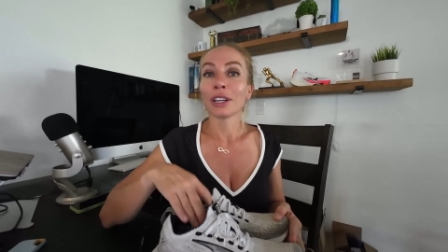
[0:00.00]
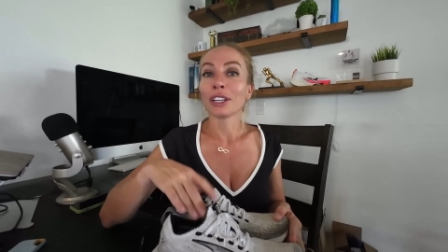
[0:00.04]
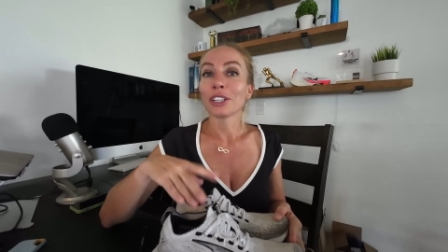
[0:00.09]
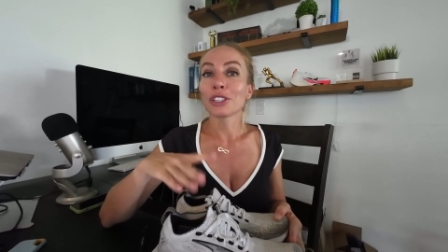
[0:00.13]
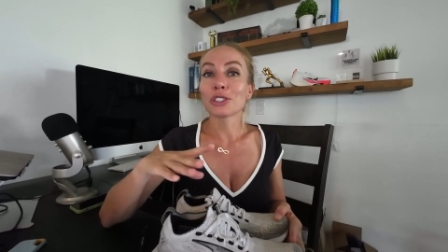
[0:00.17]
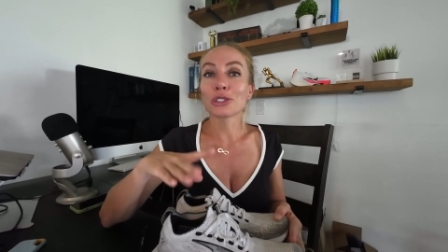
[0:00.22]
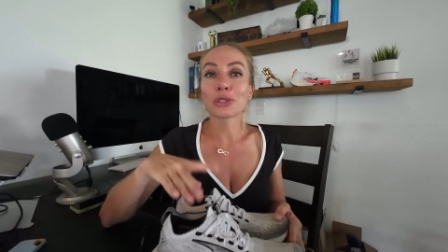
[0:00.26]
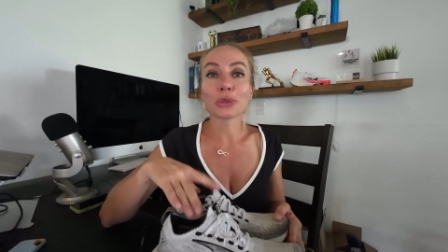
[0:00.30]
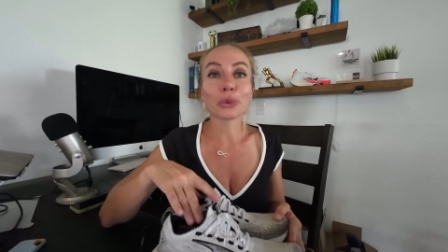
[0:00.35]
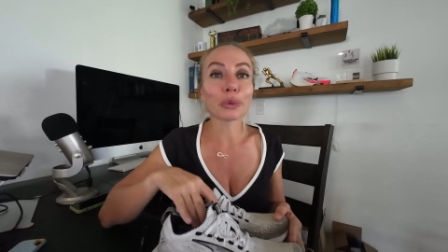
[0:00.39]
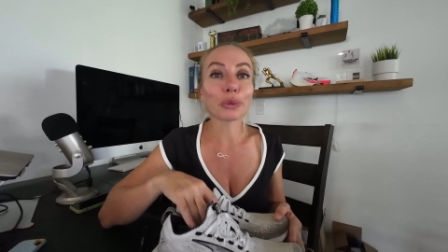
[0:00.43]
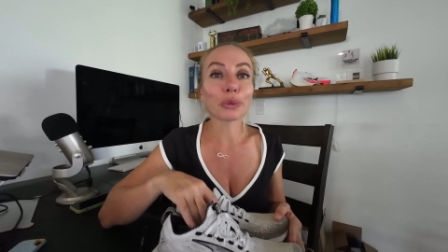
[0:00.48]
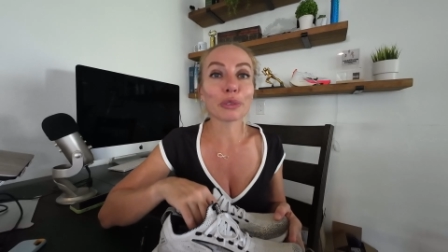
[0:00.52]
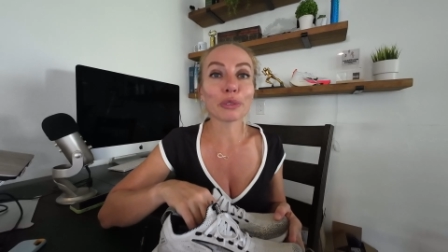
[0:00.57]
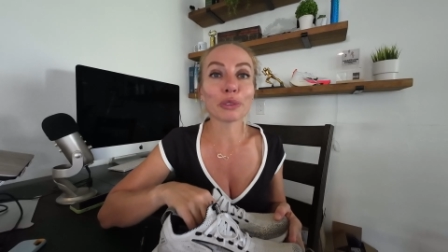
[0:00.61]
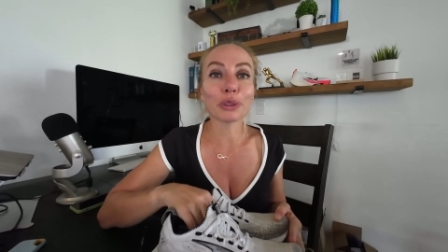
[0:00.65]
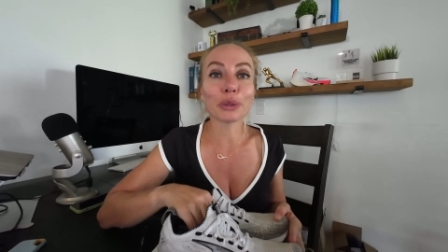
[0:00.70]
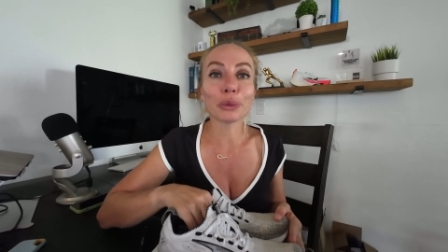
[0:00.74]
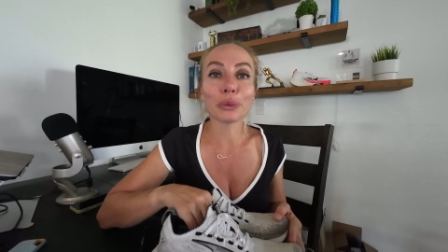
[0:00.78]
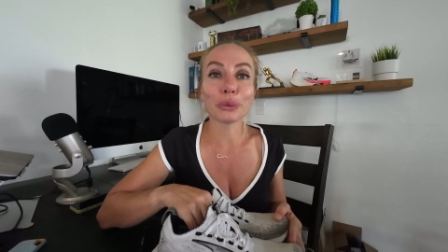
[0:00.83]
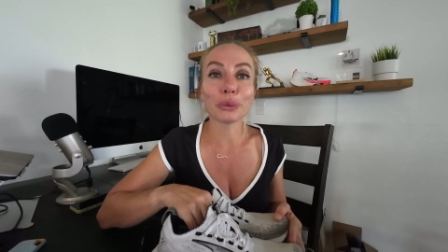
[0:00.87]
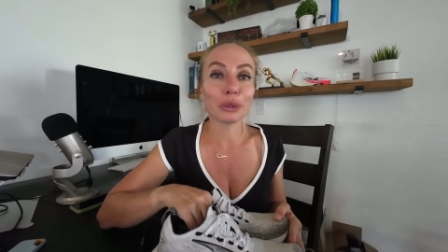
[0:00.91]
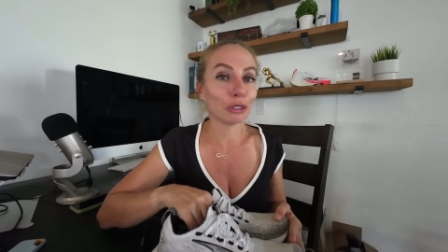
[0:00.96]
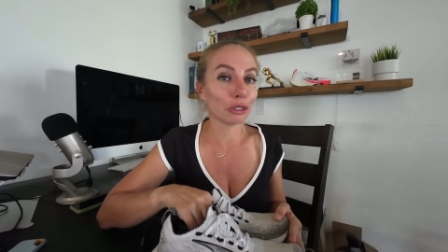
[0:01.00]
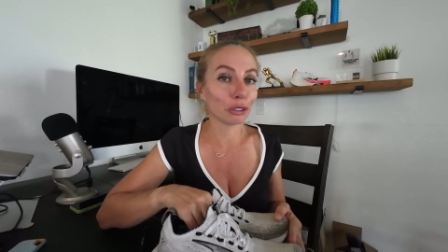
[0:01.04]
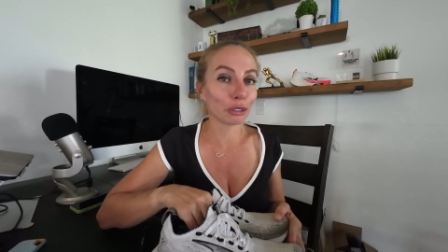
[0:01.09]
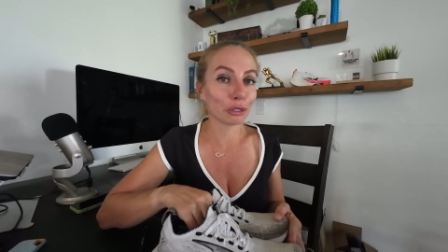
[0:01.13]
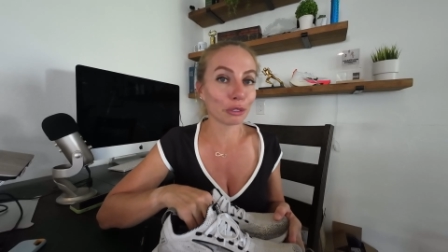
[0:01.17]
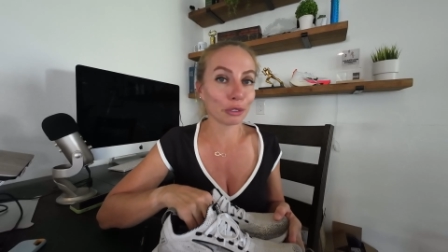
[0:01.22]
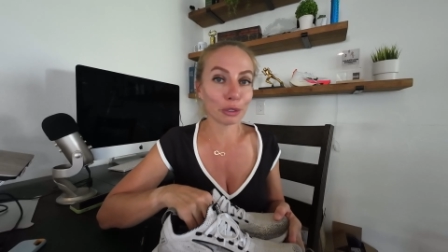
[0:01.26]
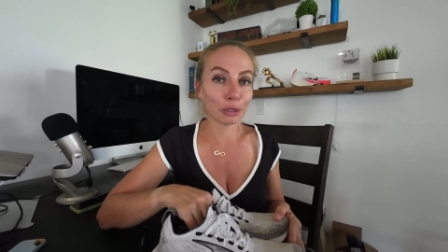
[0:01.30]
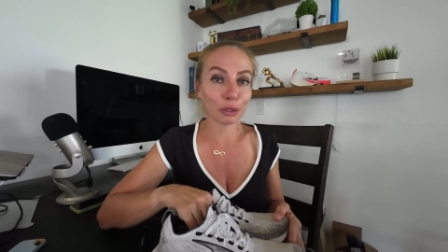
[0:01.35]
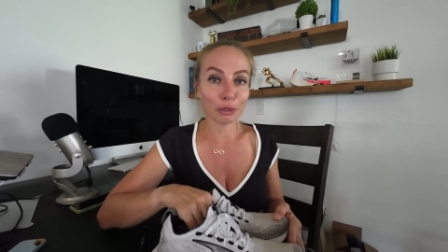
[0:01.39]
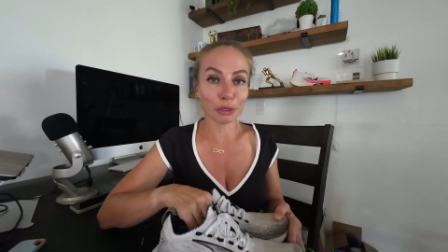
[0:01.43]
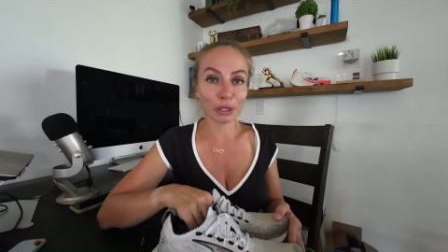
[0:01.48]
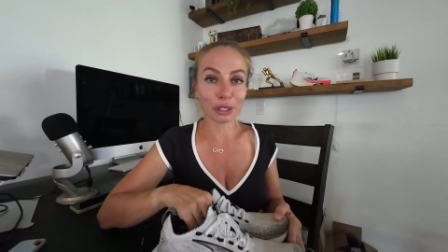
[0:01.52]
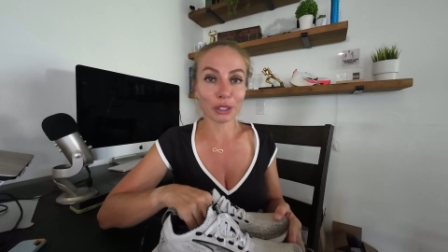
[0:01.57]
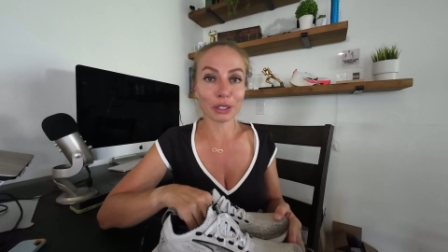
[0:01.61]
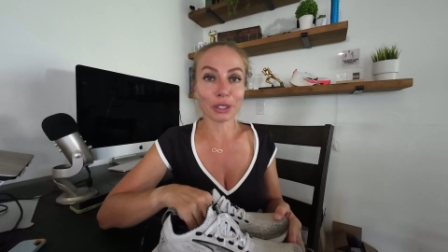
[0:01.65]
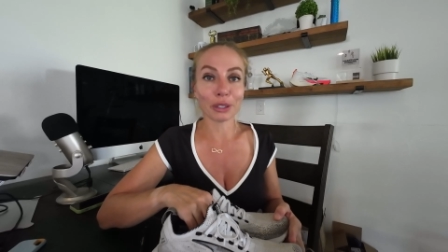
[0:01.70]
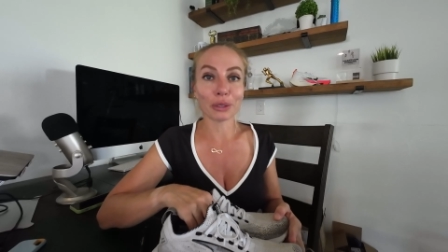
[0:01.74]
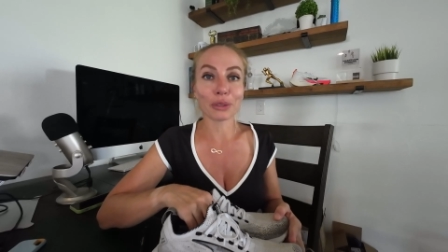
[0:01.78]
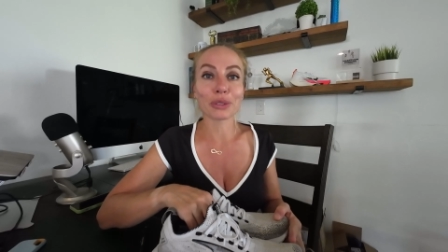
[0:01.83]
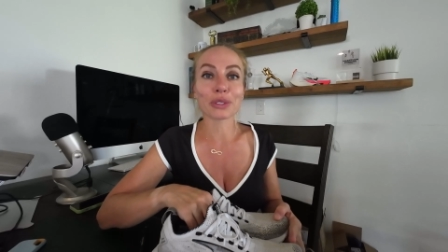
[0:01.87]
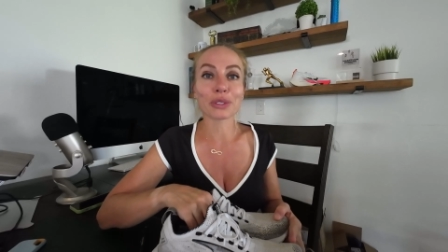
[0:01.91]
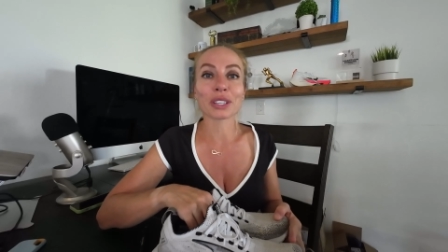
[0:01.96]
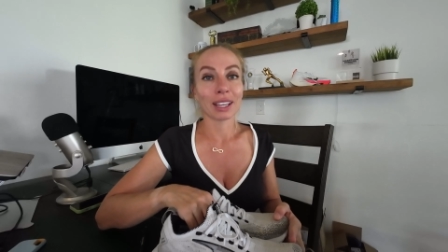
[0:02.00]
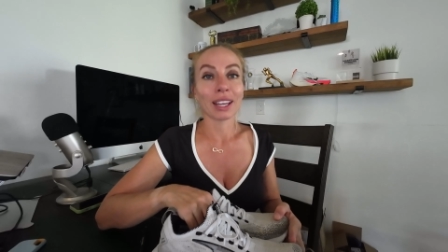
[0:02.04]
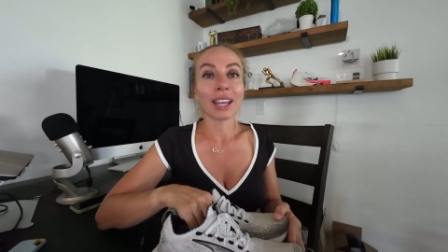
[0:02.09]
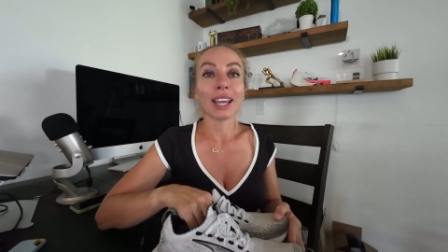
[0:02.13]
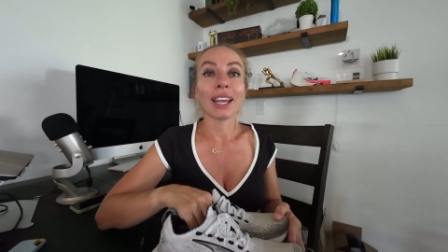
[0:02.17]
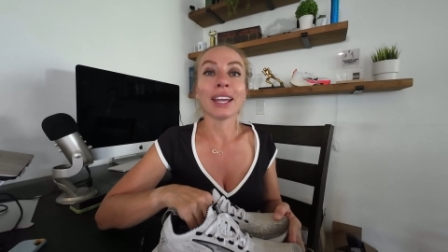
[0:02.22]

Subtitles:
shoe review, gear review videos,